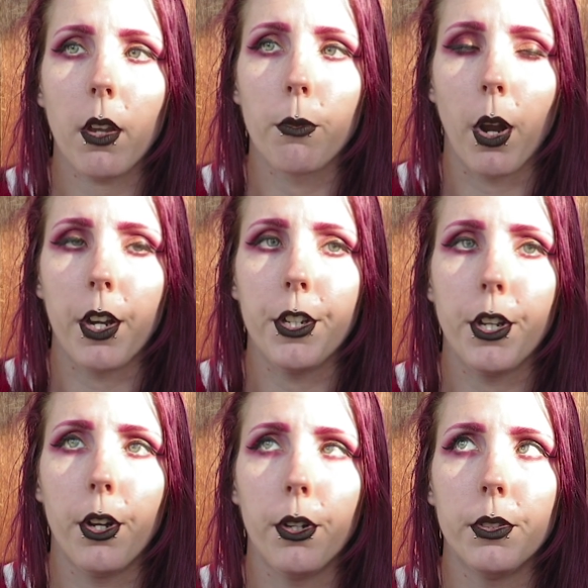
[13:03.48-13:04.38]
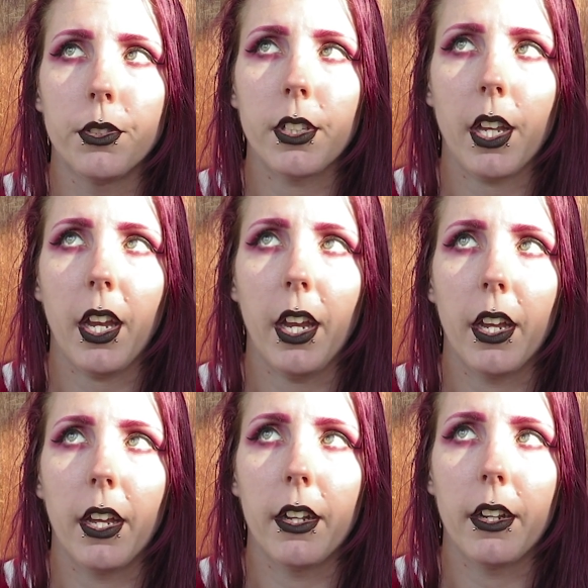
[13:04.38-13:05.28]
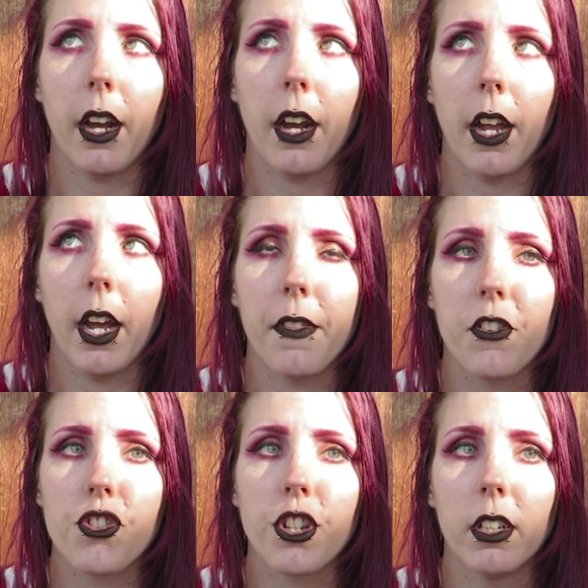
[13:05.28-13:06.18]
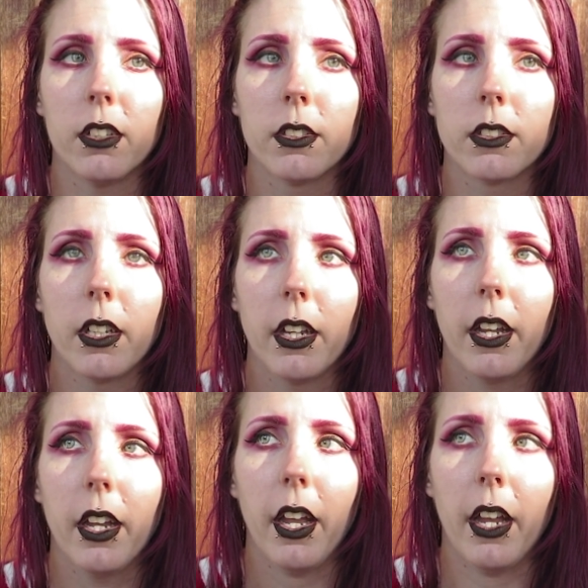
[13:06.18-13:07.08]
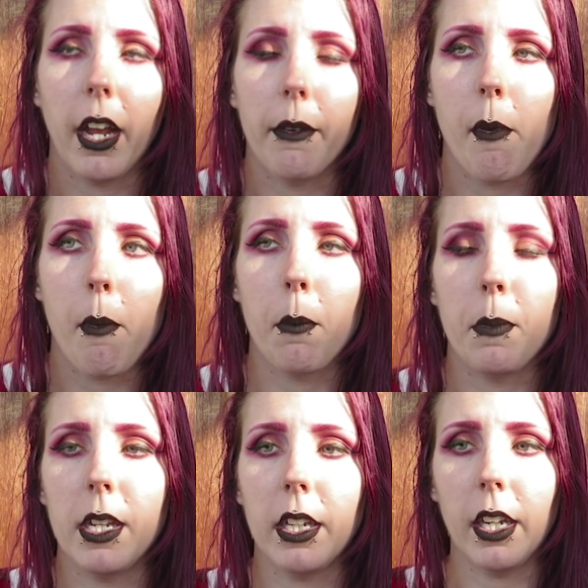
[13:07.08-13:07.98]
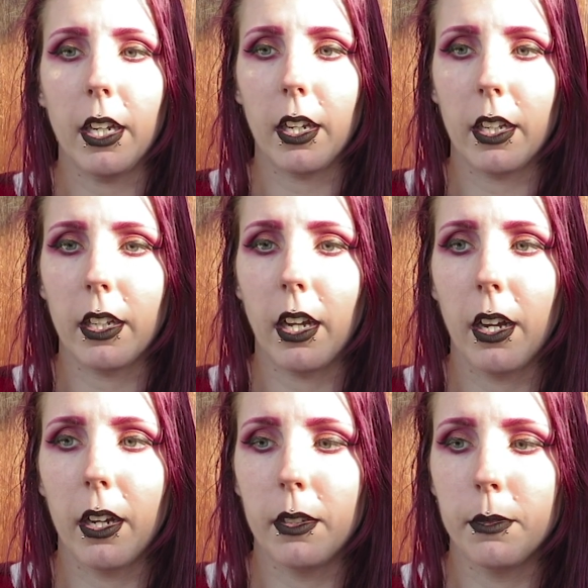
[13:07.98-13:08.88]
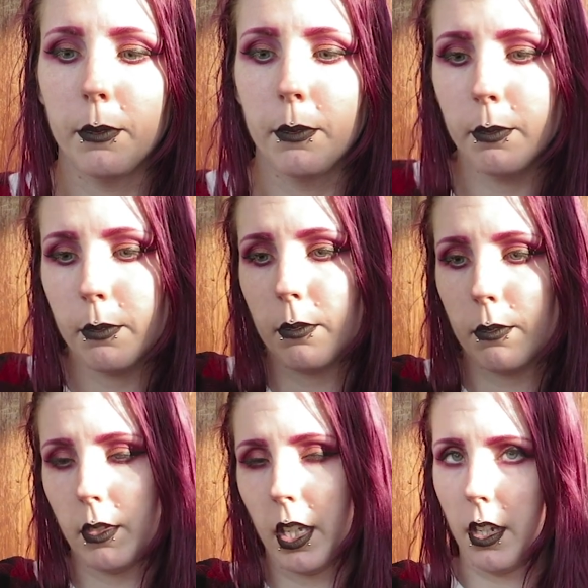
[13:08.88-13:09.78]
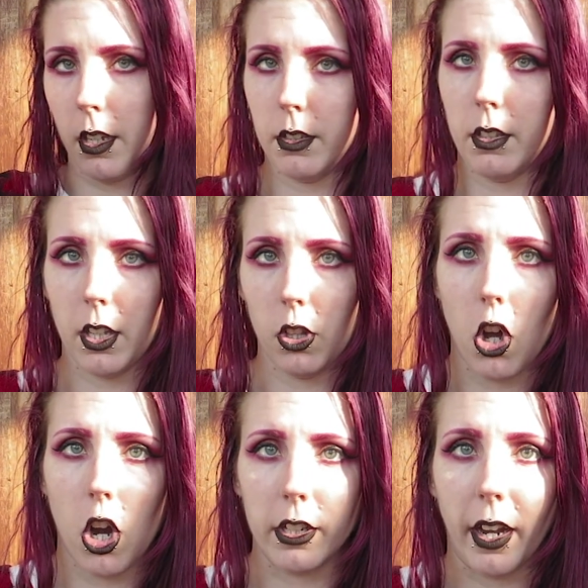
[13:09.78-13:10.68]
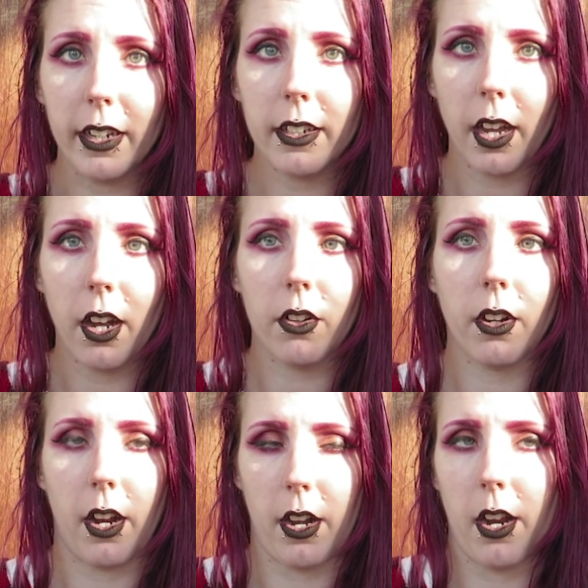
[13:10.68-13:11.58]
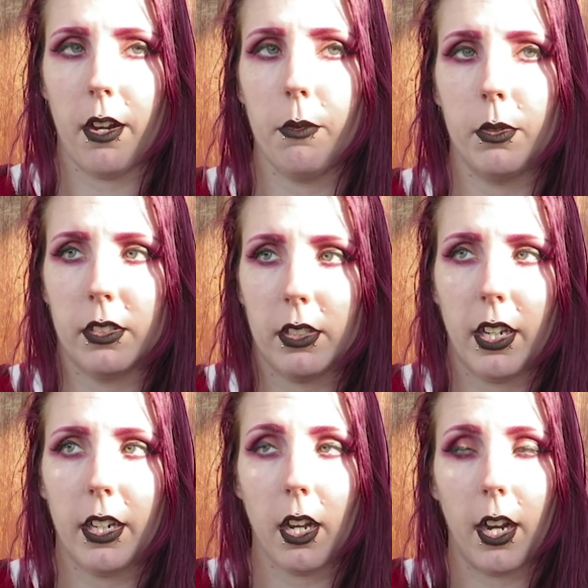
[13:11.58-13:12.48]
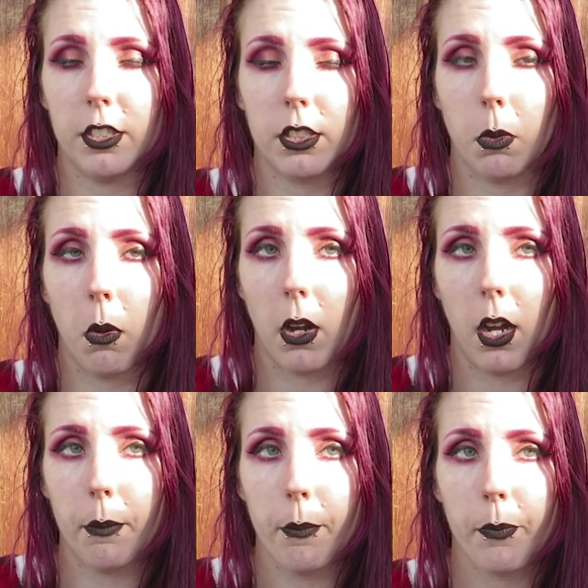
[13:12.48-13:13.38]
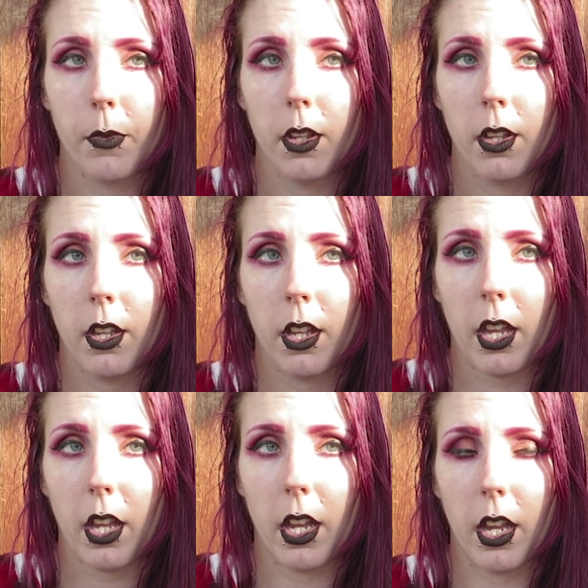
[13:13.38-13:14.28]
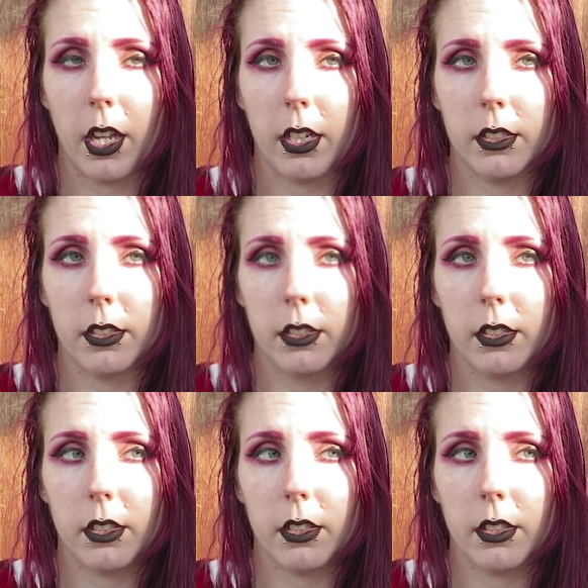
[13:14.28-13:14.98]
runny nose, and I had the chills. And I remember being in like a long nightgown, and I was like, I just woke up and